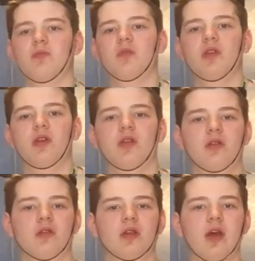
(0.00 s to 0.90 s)
in
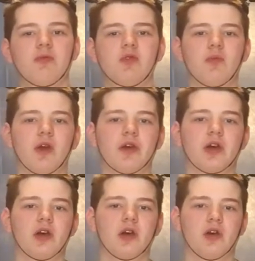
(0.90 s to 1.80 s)
Captain
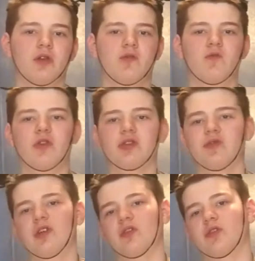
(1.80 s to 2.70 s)
America, First
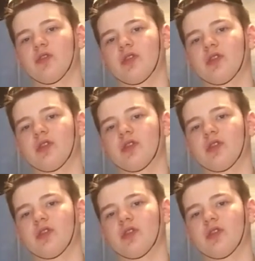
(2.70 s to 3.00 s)
Avenger,